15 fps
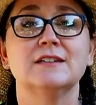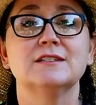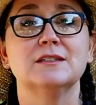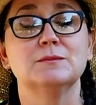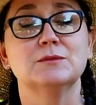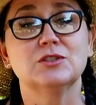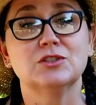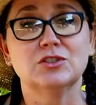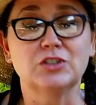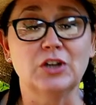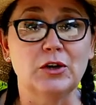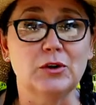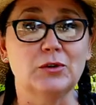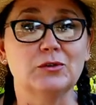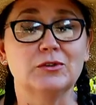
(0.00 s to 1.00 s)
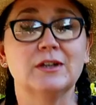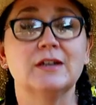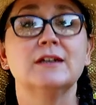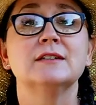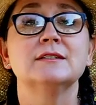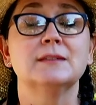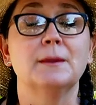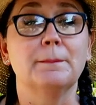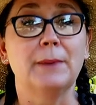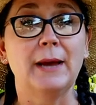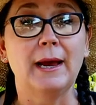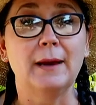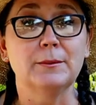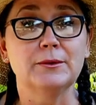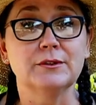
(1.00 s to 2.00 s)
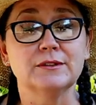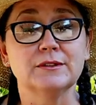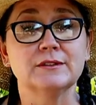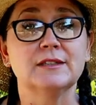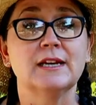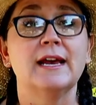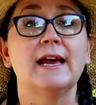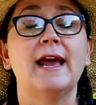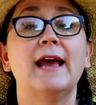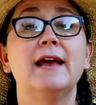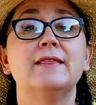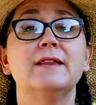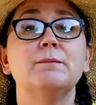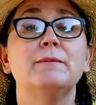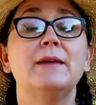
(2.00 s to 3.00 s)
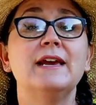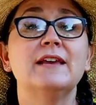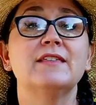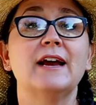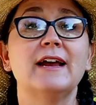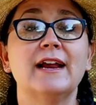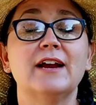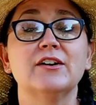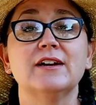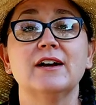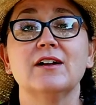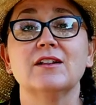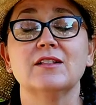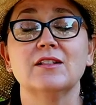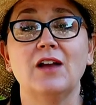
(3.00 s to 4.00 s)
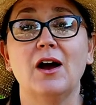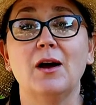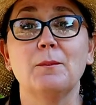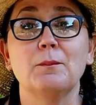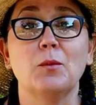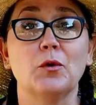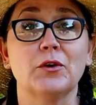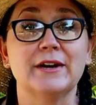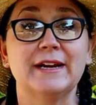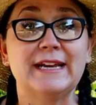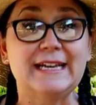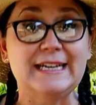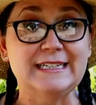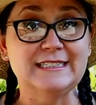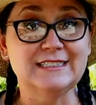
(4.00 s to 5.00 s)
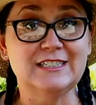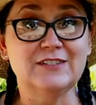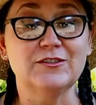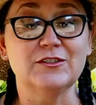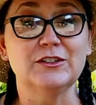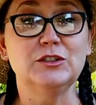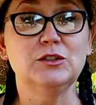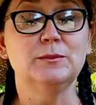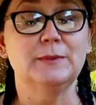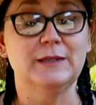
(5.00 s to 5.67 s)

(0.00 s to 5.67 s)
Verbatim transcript: some stone, some pebbles, and then make that area a lot more easy for you